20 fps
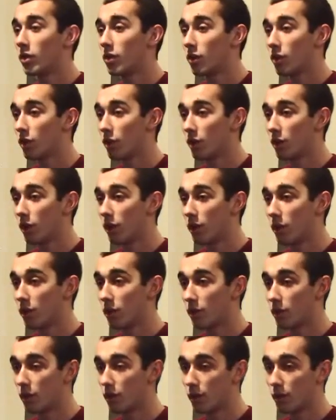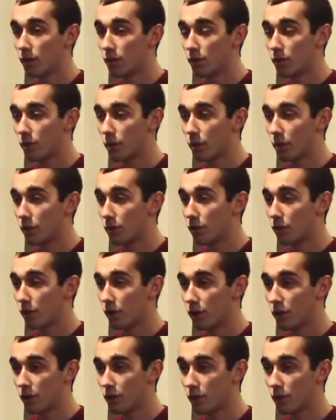your drill
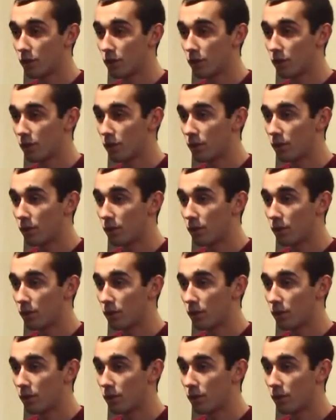instructors,